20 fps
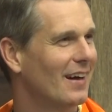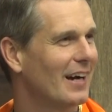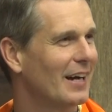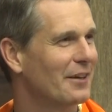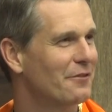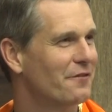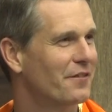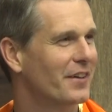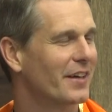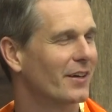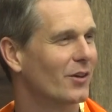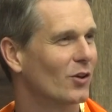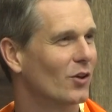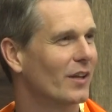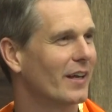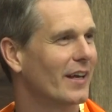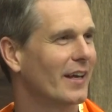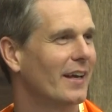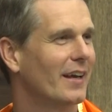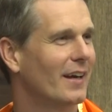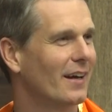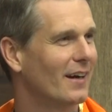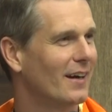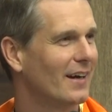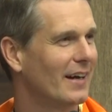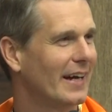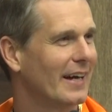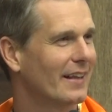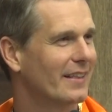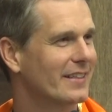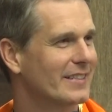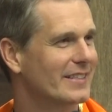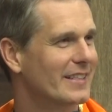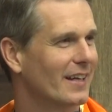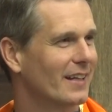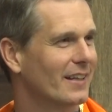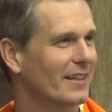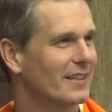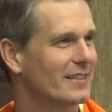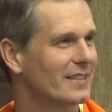I feel here at the
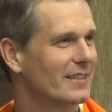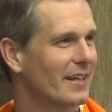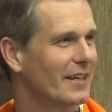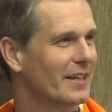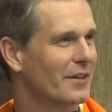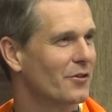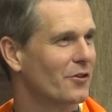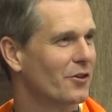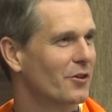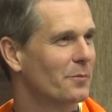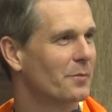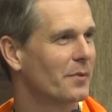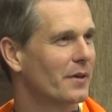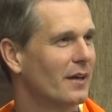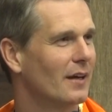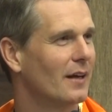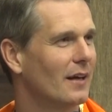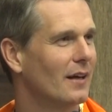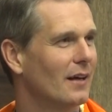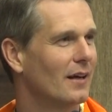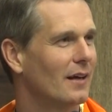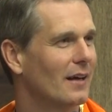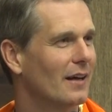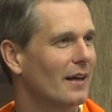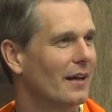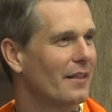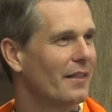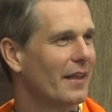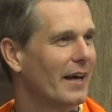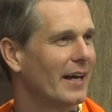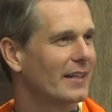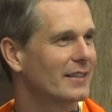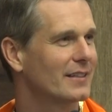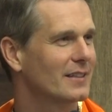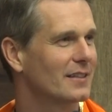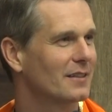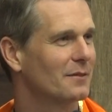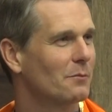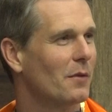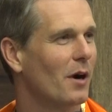Delhi study group that
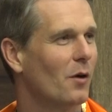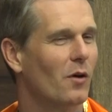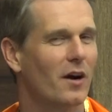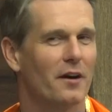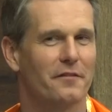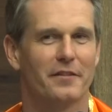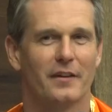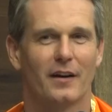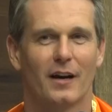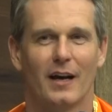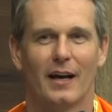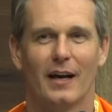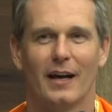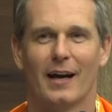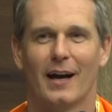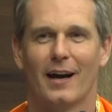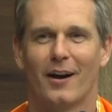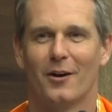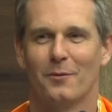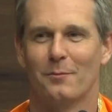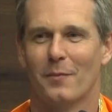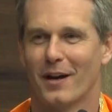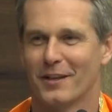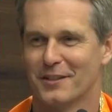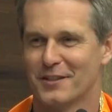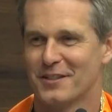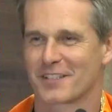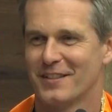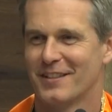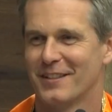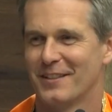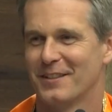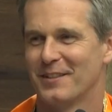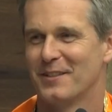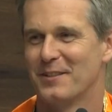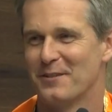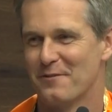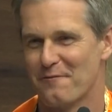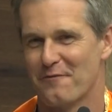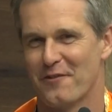my wife and I are amongst
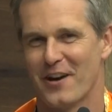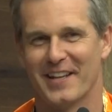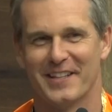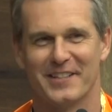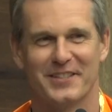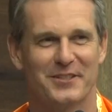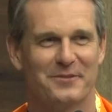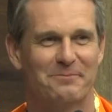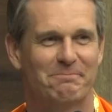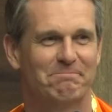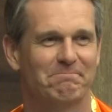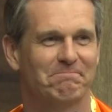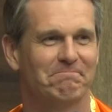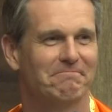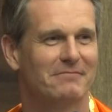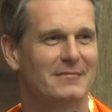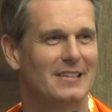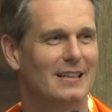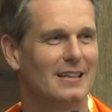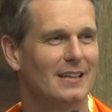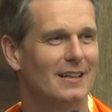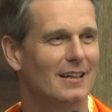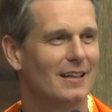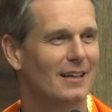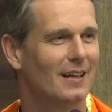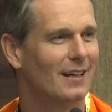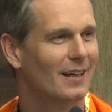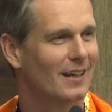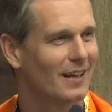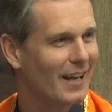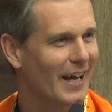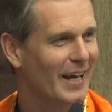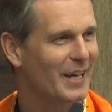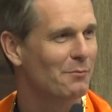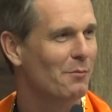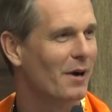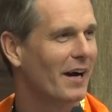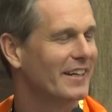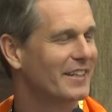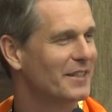friends,
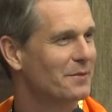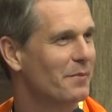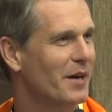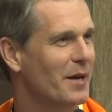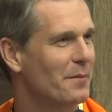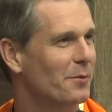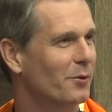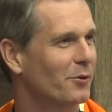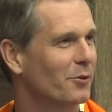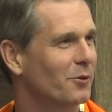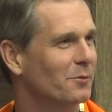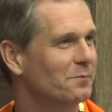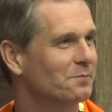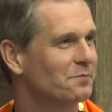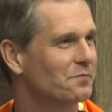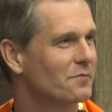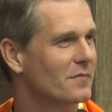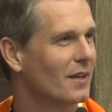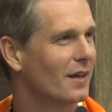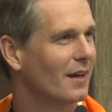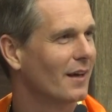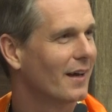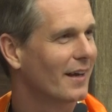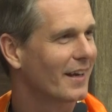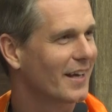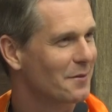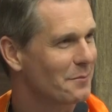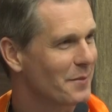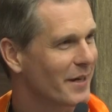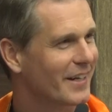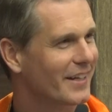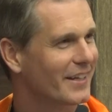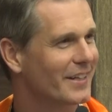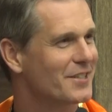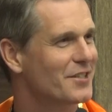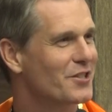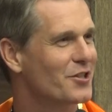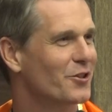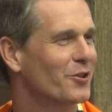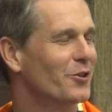like-minded people
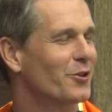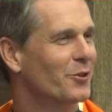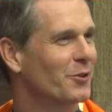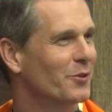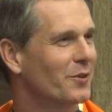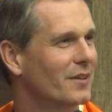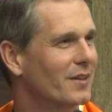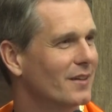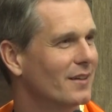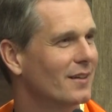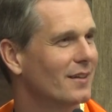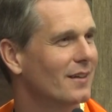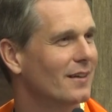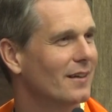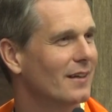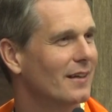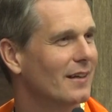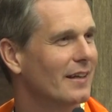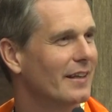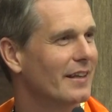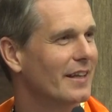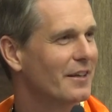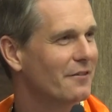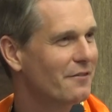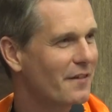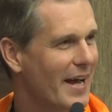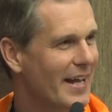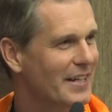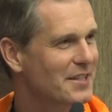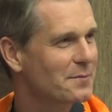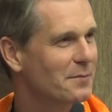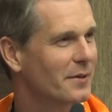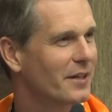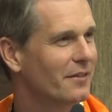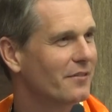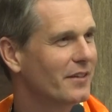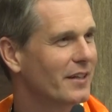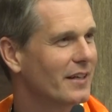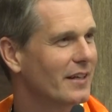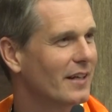committed to the advancement
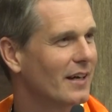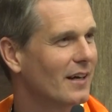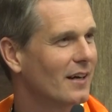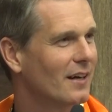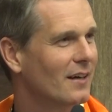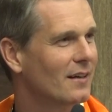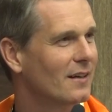of India